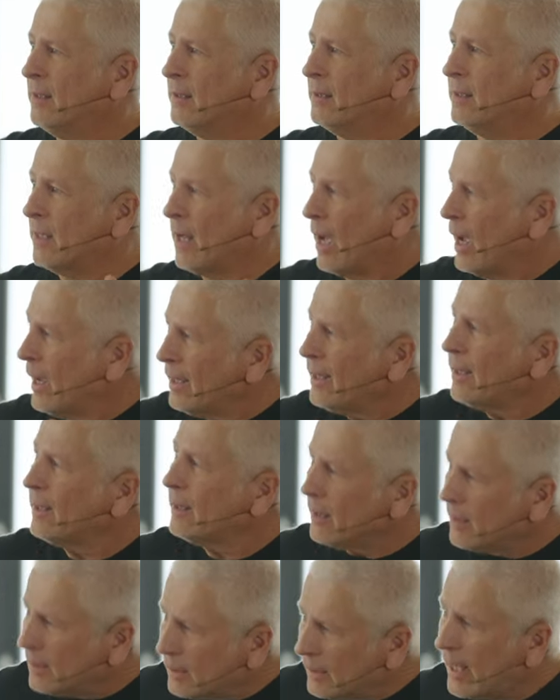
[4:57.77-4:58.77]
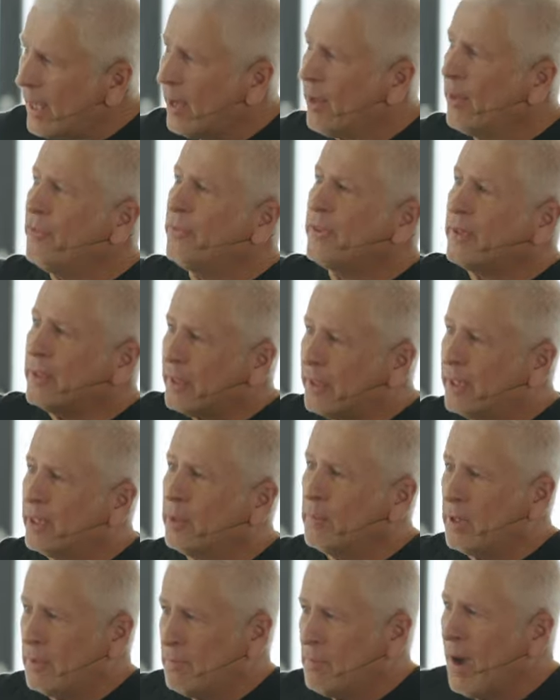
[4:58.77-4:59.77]
that I had allowed the
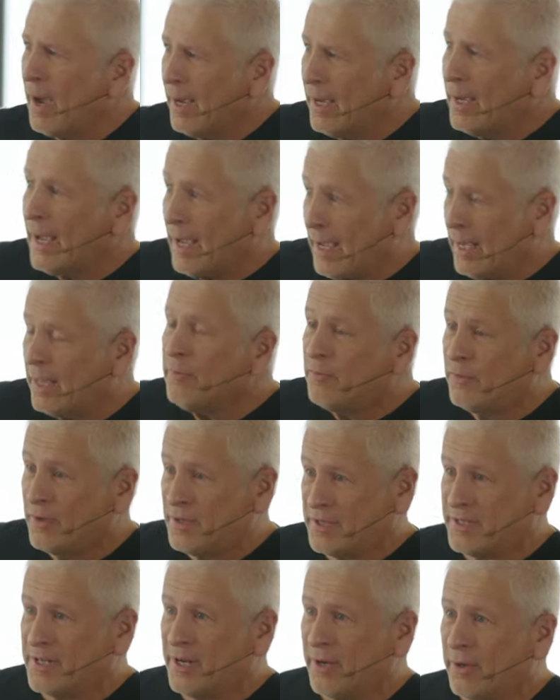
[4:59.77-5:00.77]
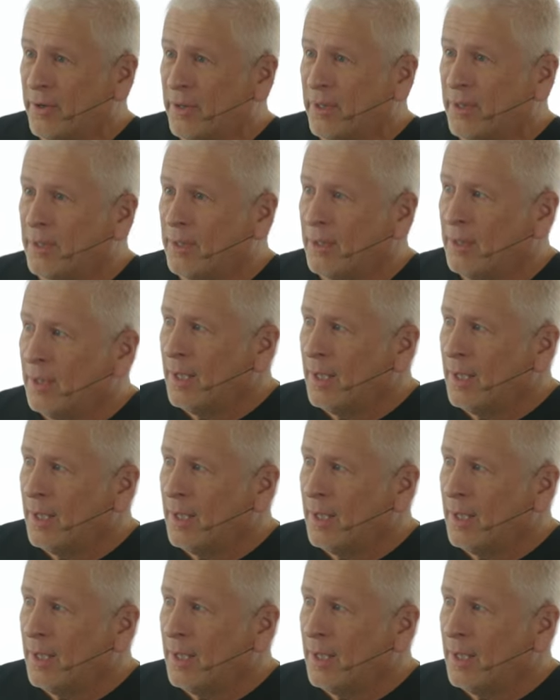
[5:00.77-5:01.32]
enemy, my adversary,